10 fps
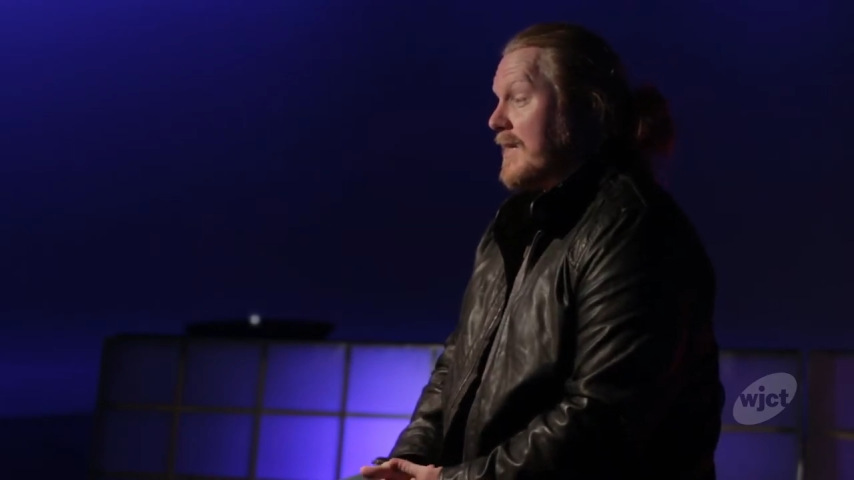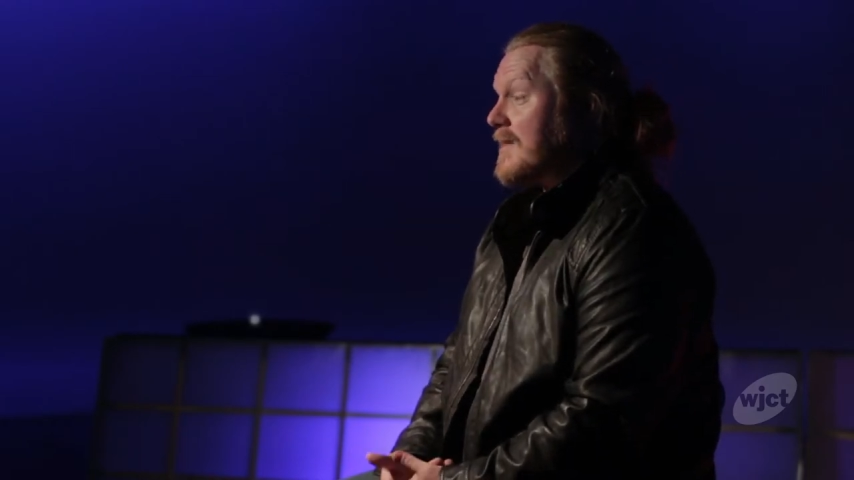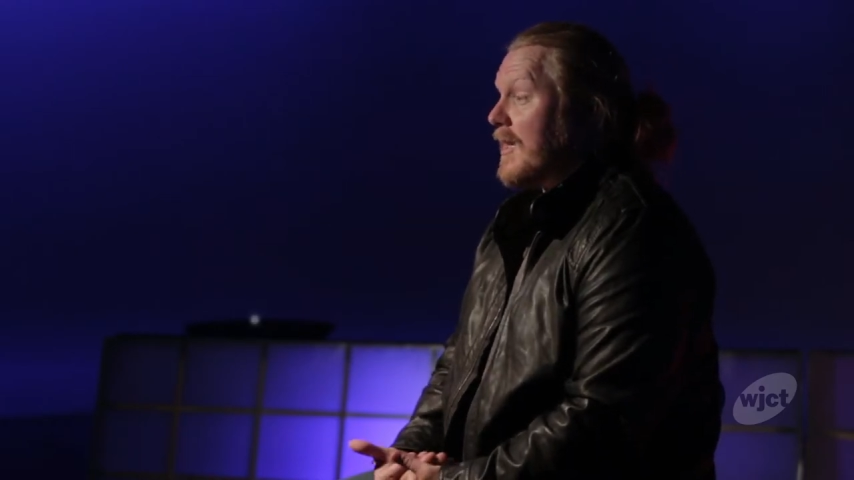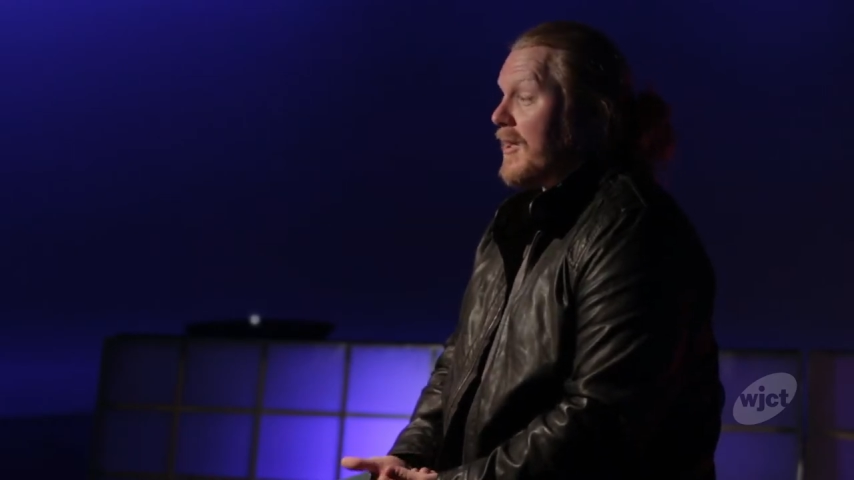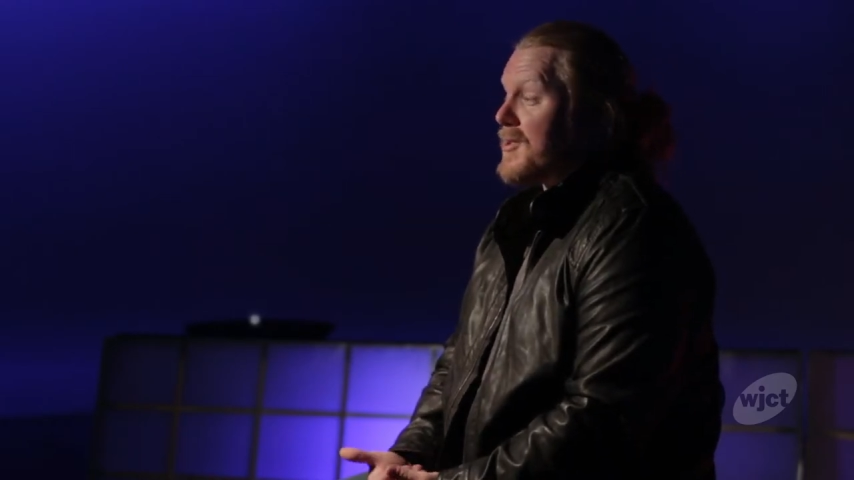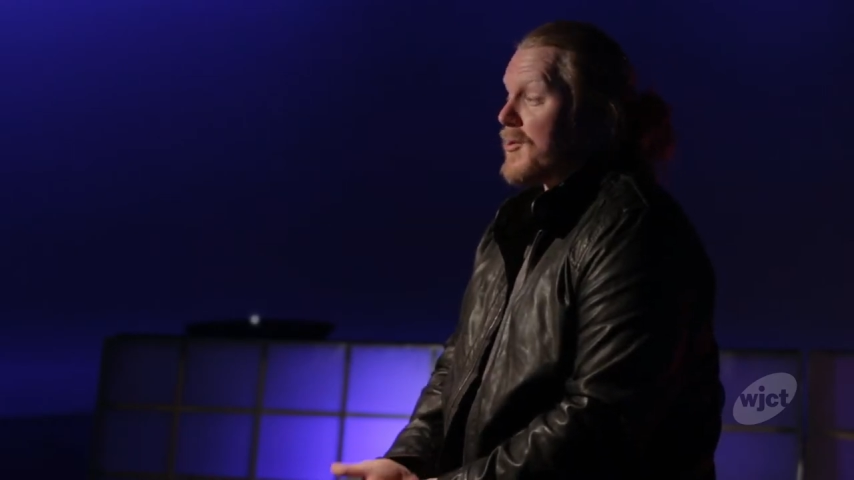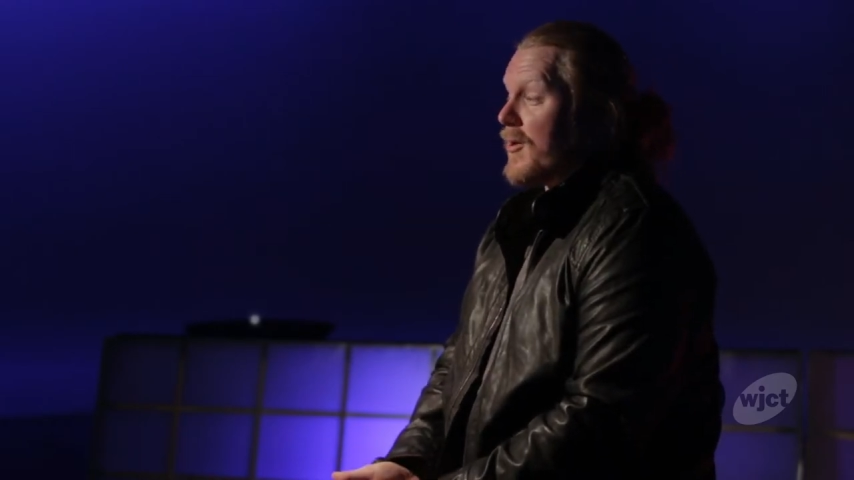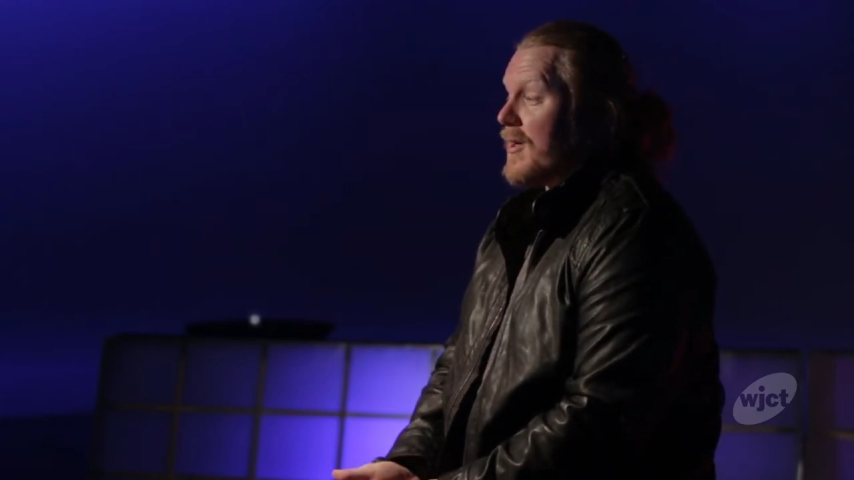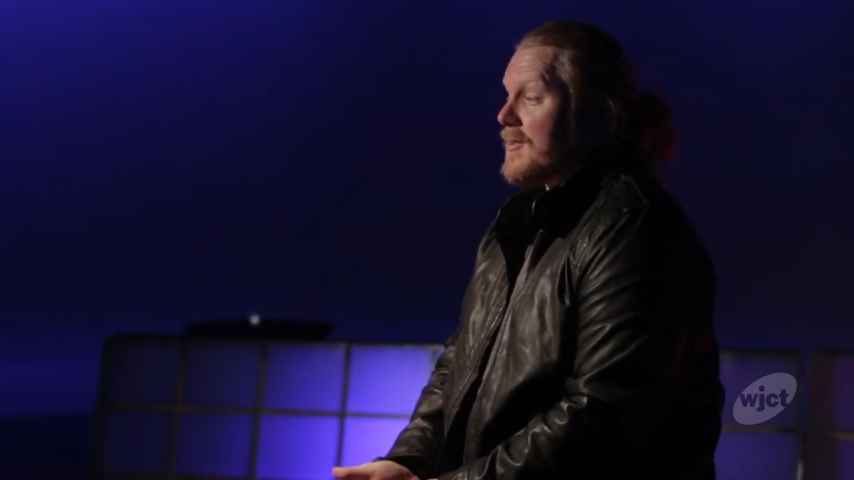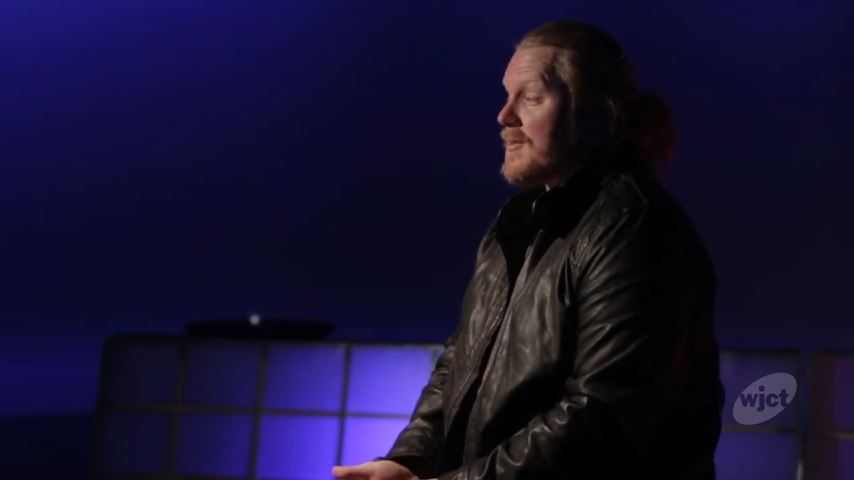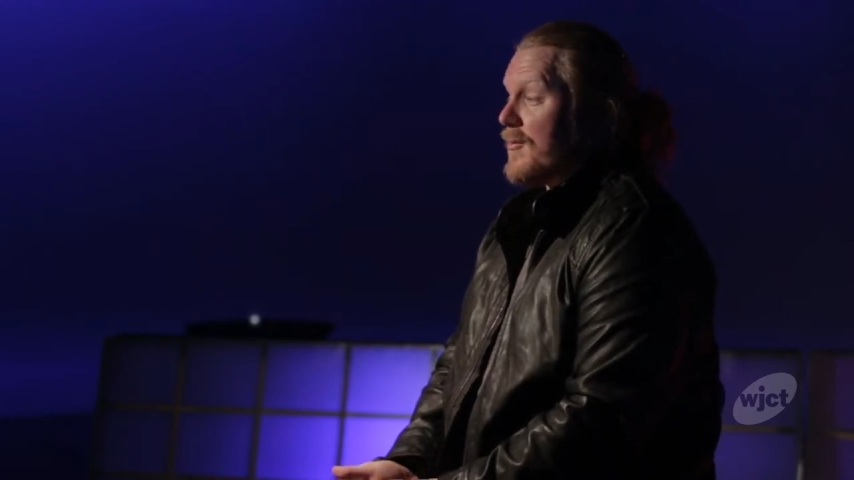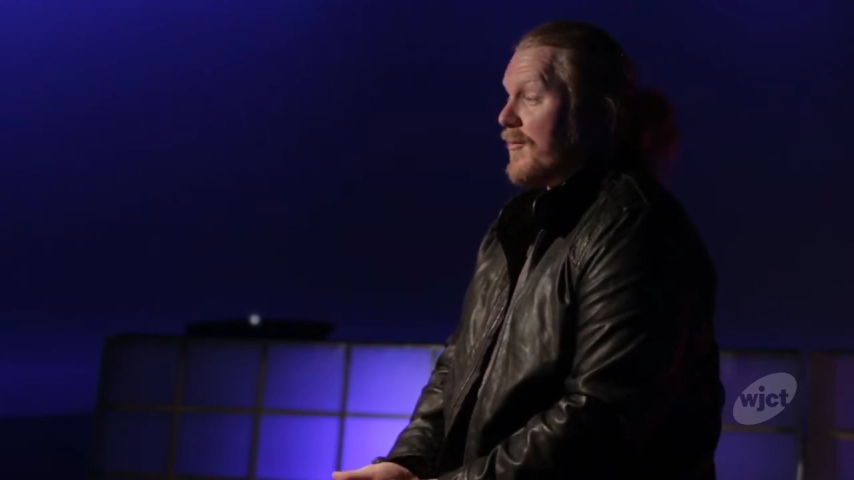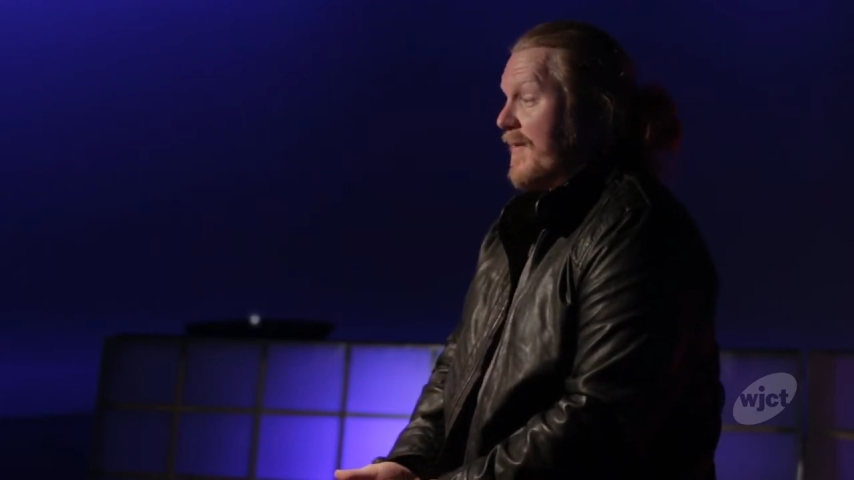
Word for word: it's telling stories through